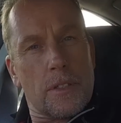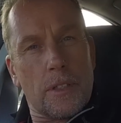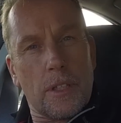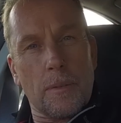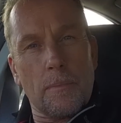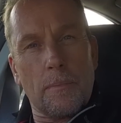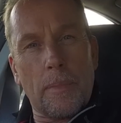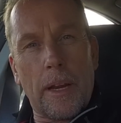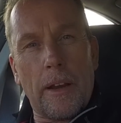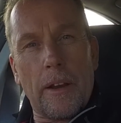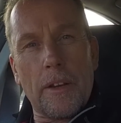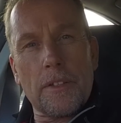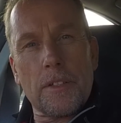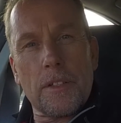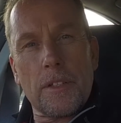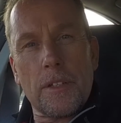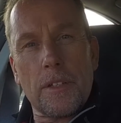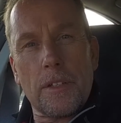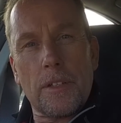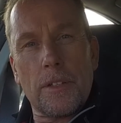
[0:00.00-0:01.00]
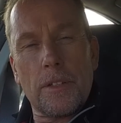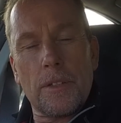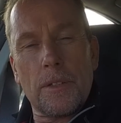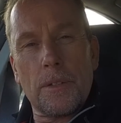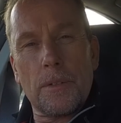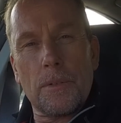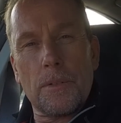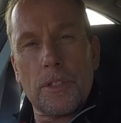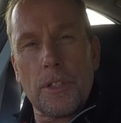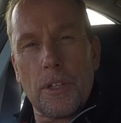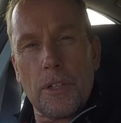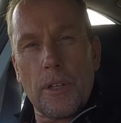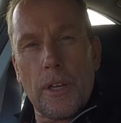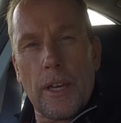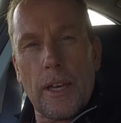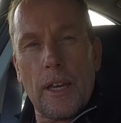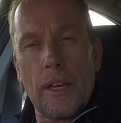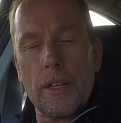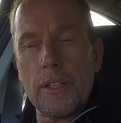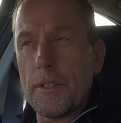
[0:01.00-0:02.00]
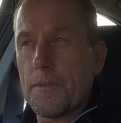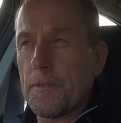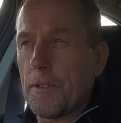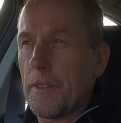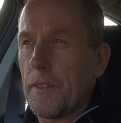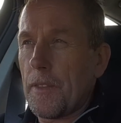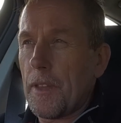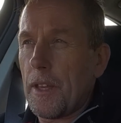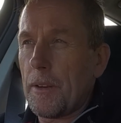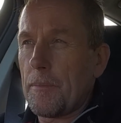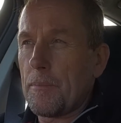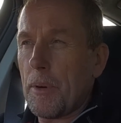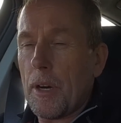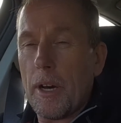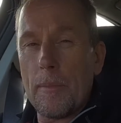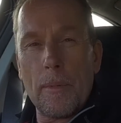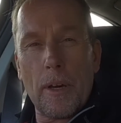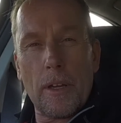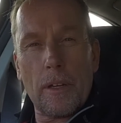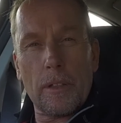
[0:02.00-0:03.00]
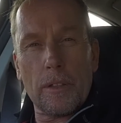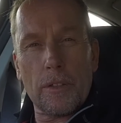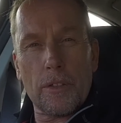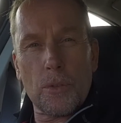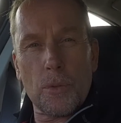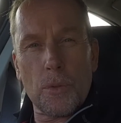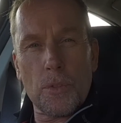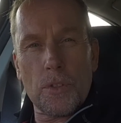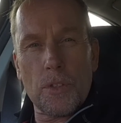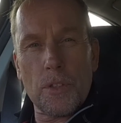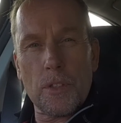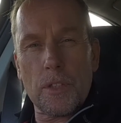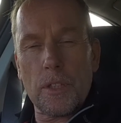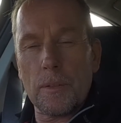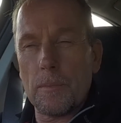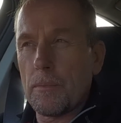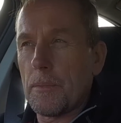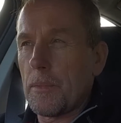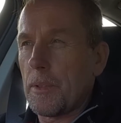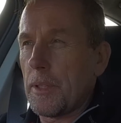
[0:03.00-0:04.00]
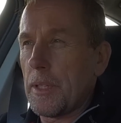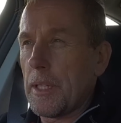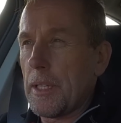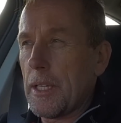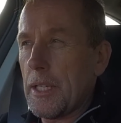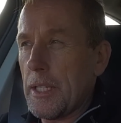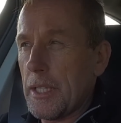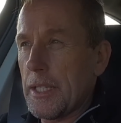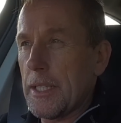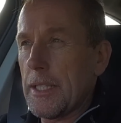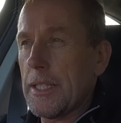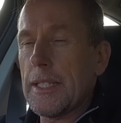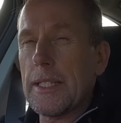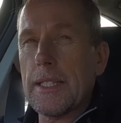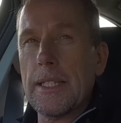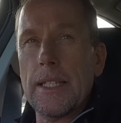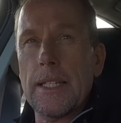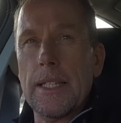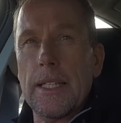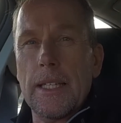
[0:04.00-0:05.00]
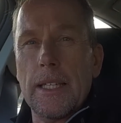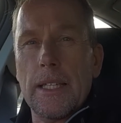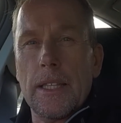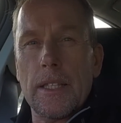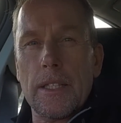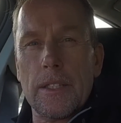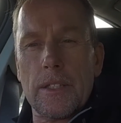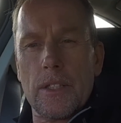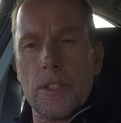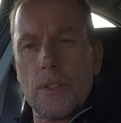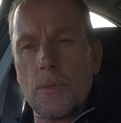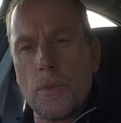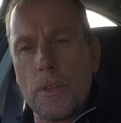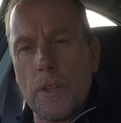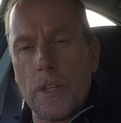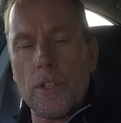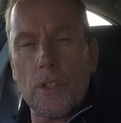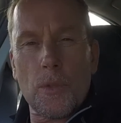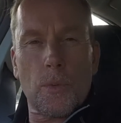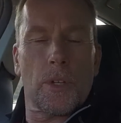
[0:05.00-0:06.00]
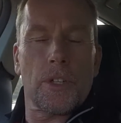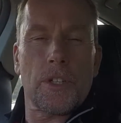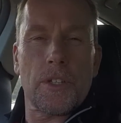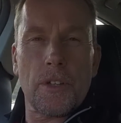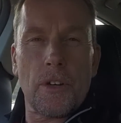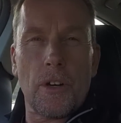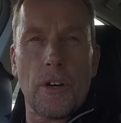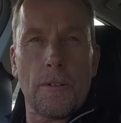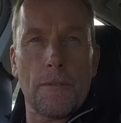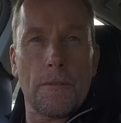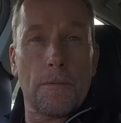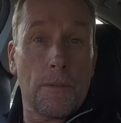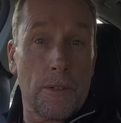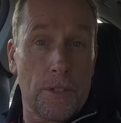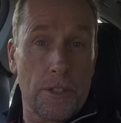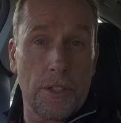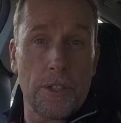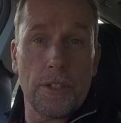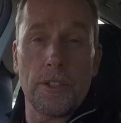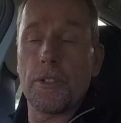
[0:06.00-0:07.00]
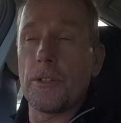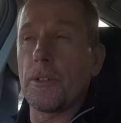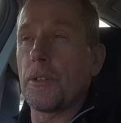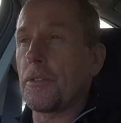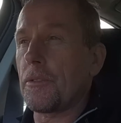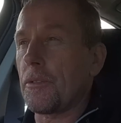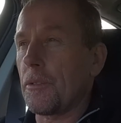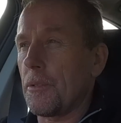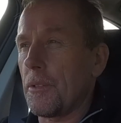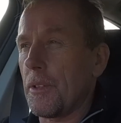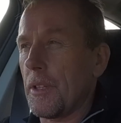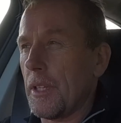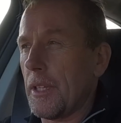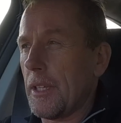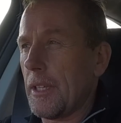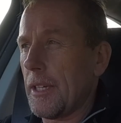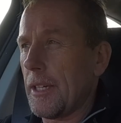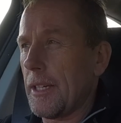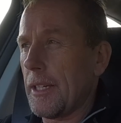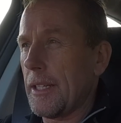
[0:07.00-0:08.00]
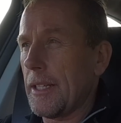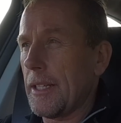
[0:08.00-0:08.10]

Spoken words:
as a comparison to show you how different that bimodal exhaust system is, this is with it switched off, which you can do through the